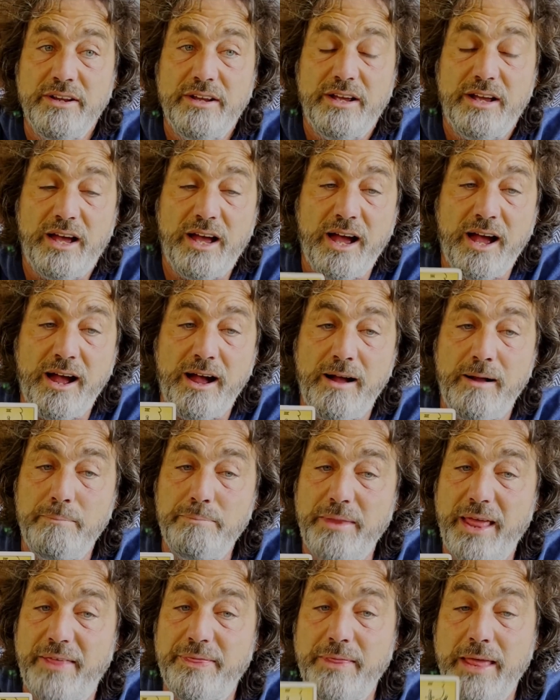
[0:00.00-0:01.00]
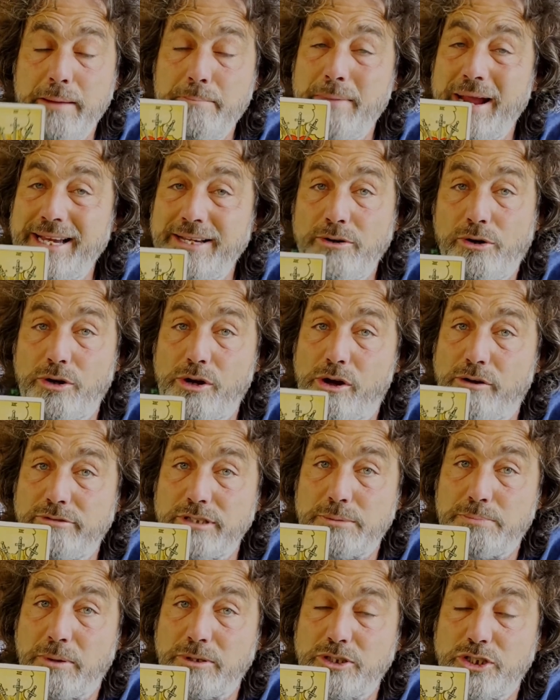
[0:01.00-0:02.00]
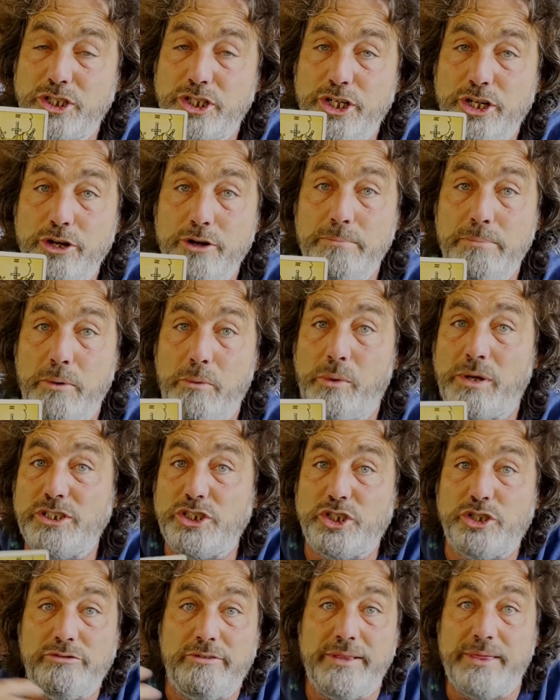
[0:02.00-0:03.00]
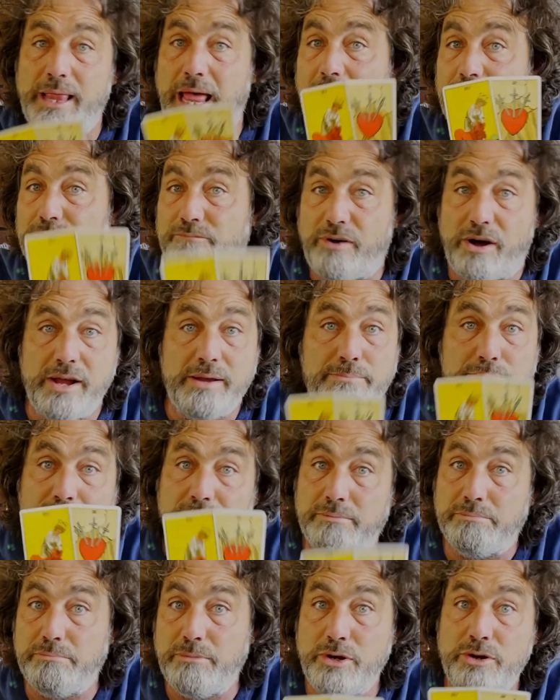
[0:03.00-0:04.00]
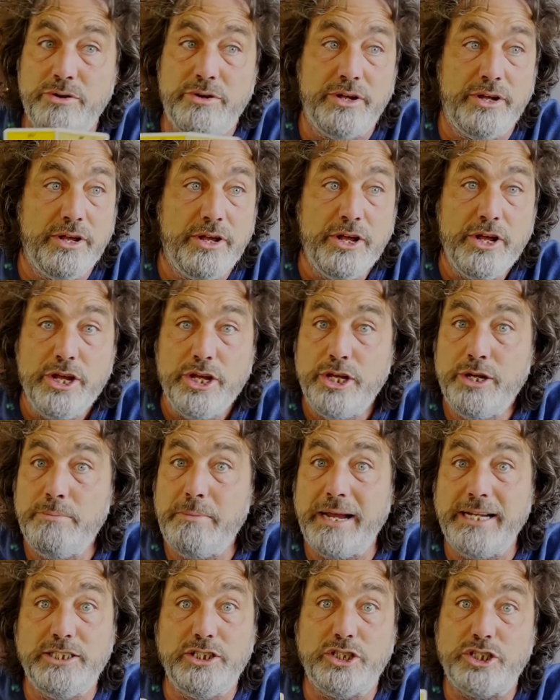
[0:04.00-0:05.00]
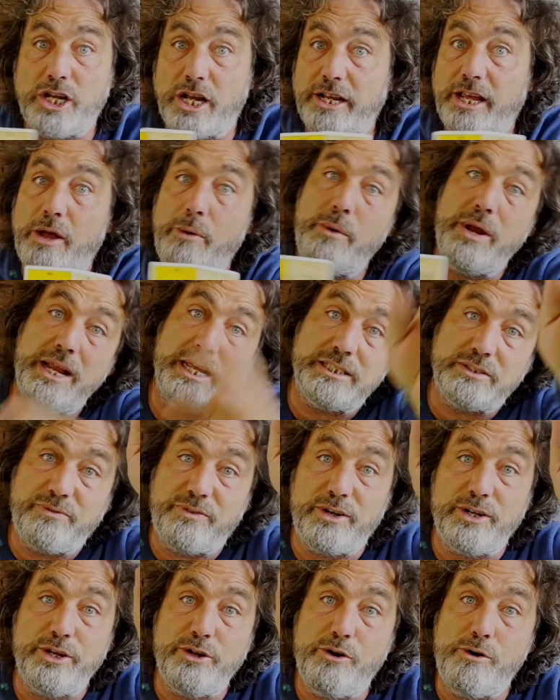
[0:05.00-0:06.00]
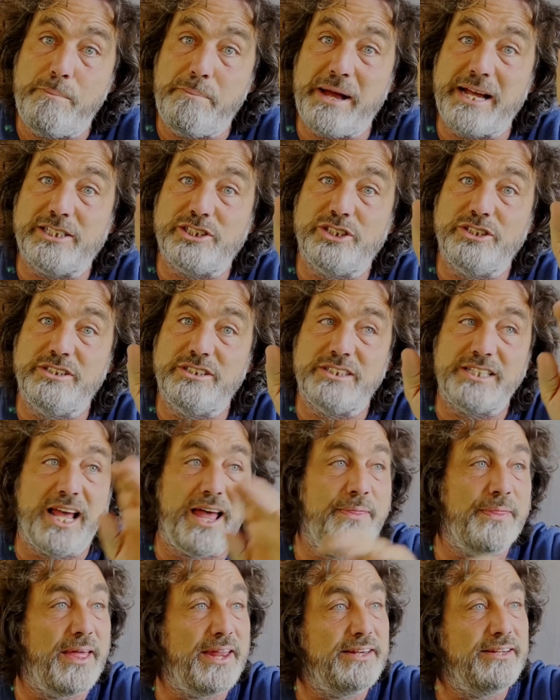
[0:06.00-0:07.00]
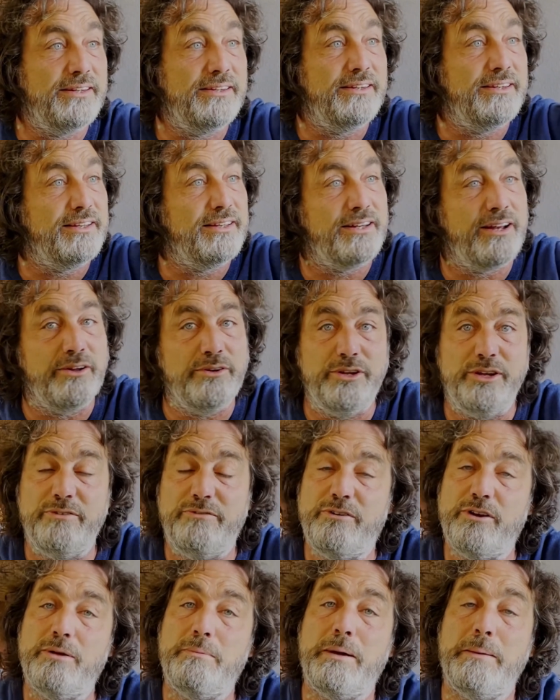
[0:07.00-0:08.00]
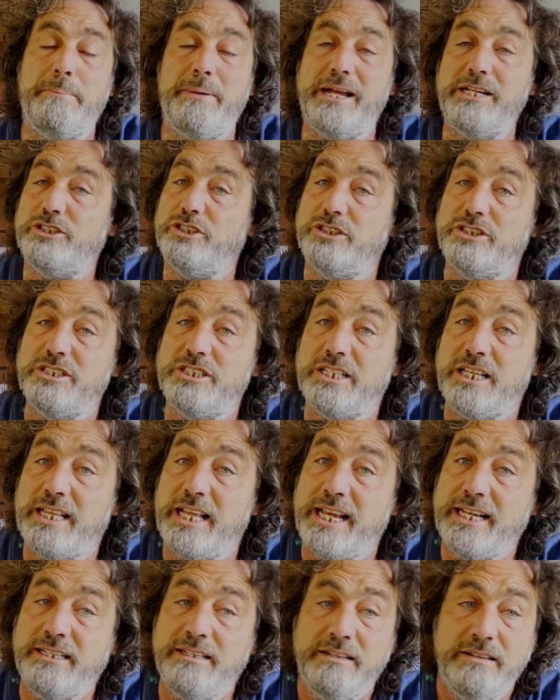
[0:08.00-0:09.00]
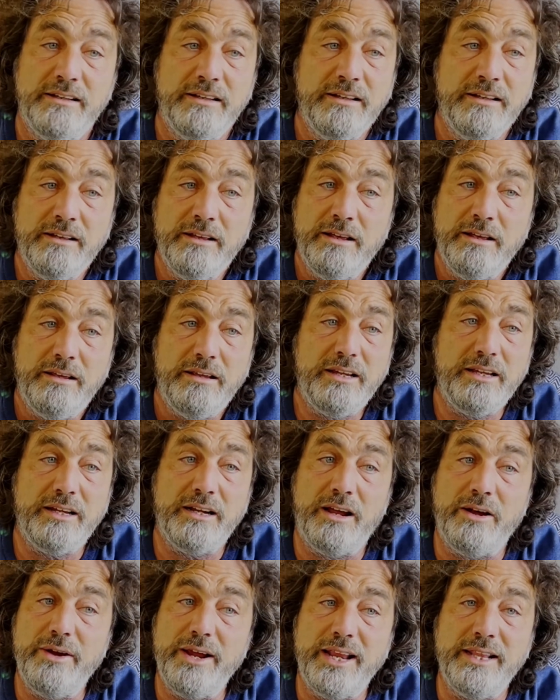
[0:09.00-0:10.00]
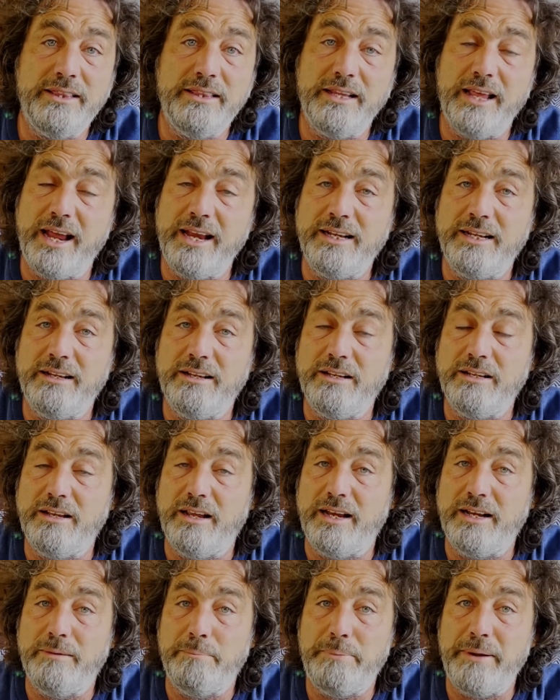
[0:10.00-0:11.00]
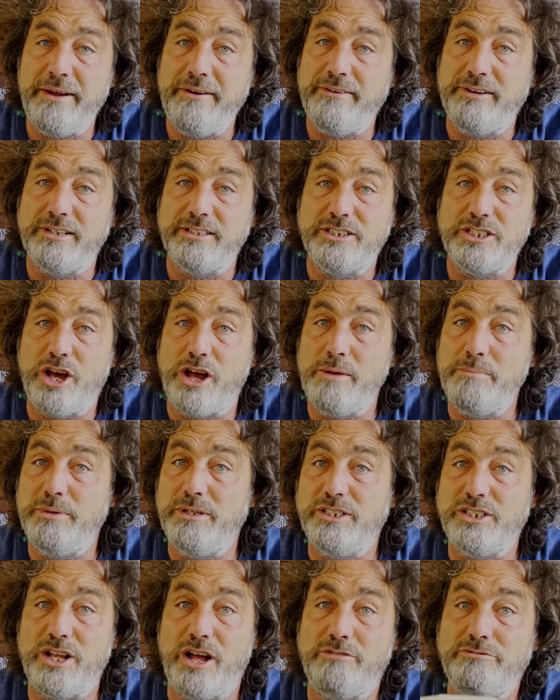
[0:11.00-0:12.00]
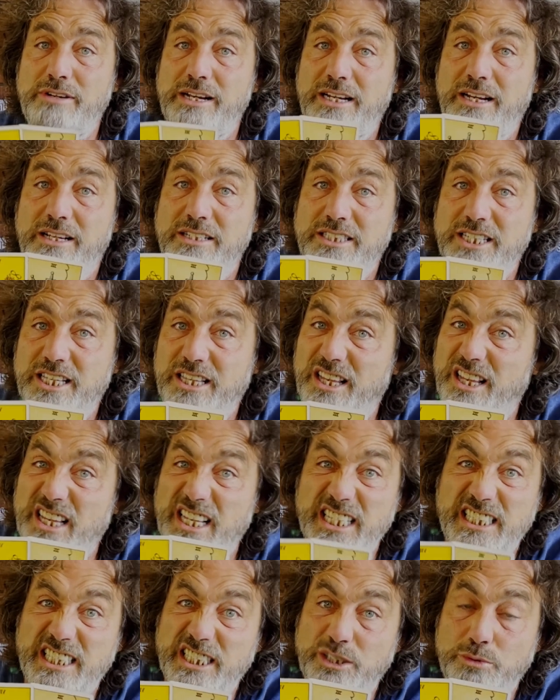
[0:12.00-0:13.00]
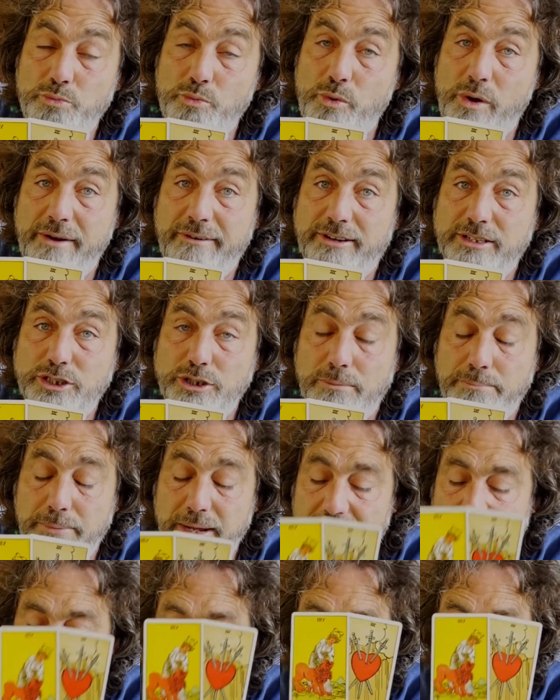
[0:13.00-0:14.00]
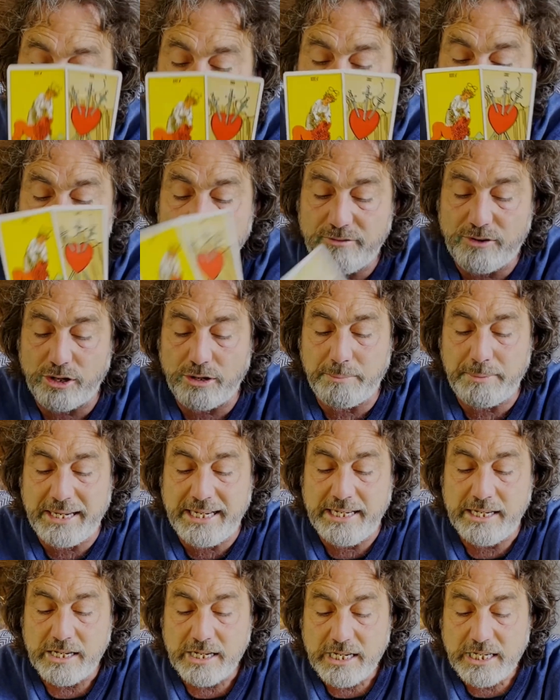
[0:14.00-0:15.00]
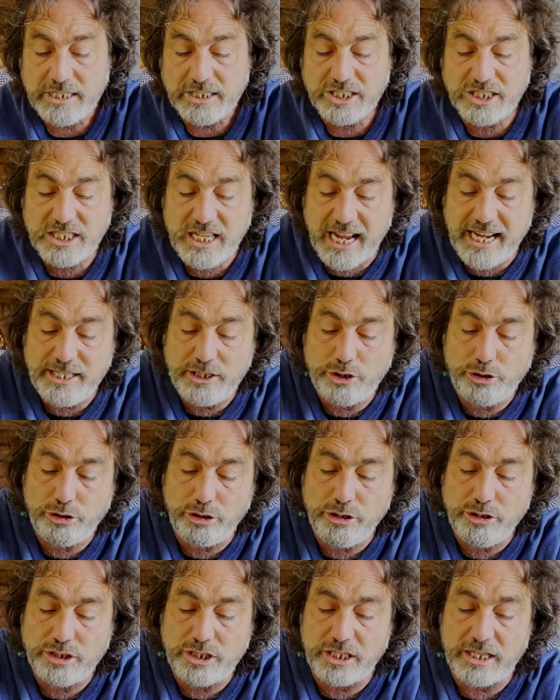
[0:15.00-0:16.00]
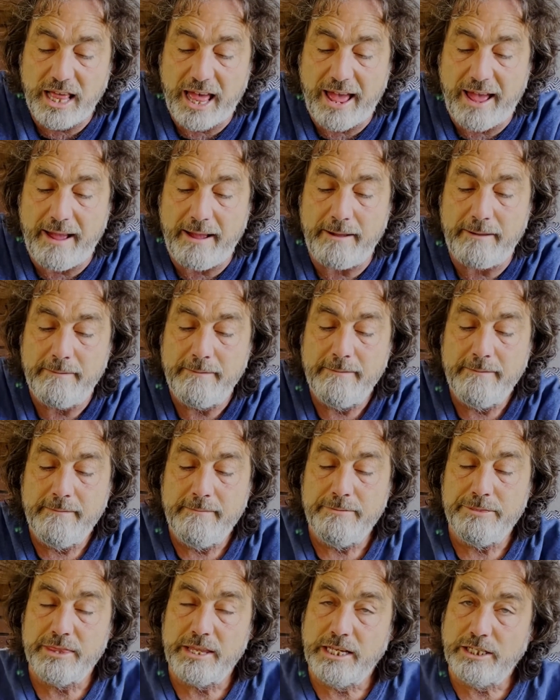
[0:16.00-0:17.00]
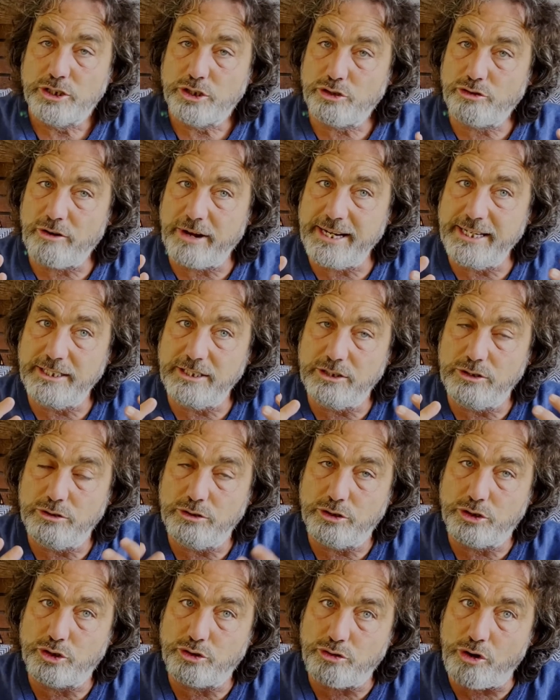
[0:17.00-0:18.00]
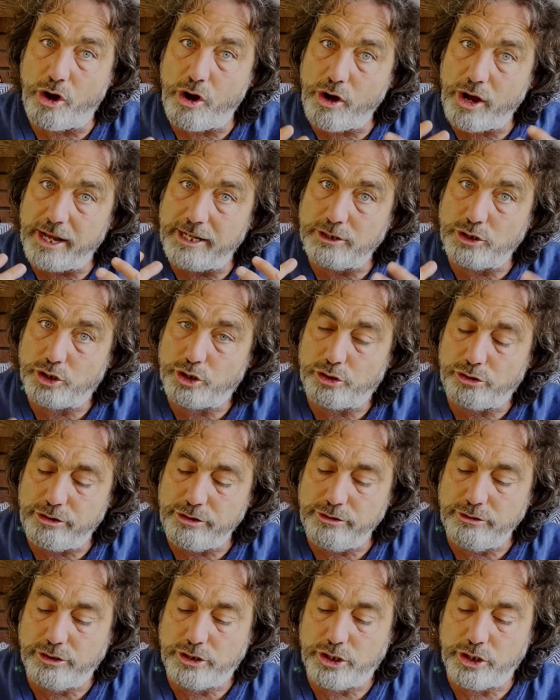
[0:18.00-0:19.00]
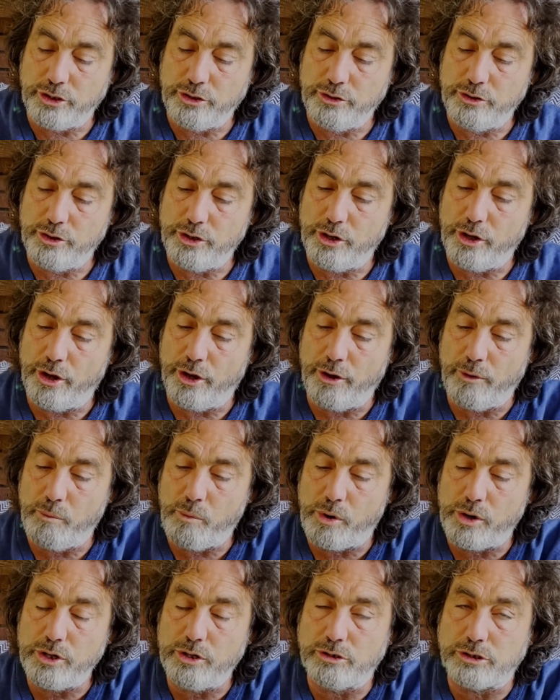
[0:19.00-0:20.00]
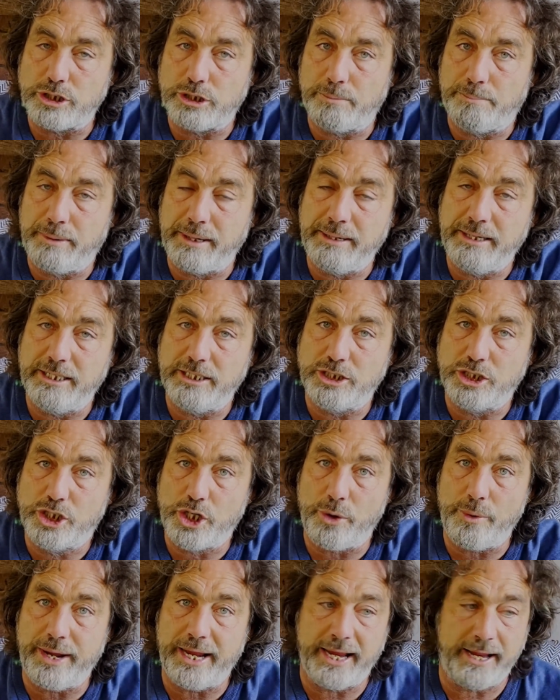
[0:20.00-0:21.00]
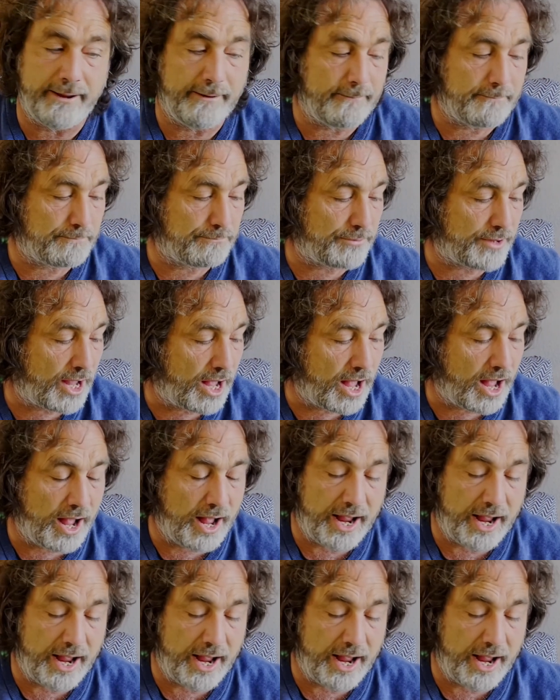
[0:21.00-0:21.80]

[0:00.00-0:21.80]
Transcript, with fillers: um, and they may not correspond to you. But once you're in that vibrant mood, you may just kind of go, well, let's follow your passions, and then you know you follow my passions, and then you know in in a in a period of time you start realizing that this isn't where I should be. And I think you've got to be stay true to that, straight, strong, and true to uh, what you should be doing uh,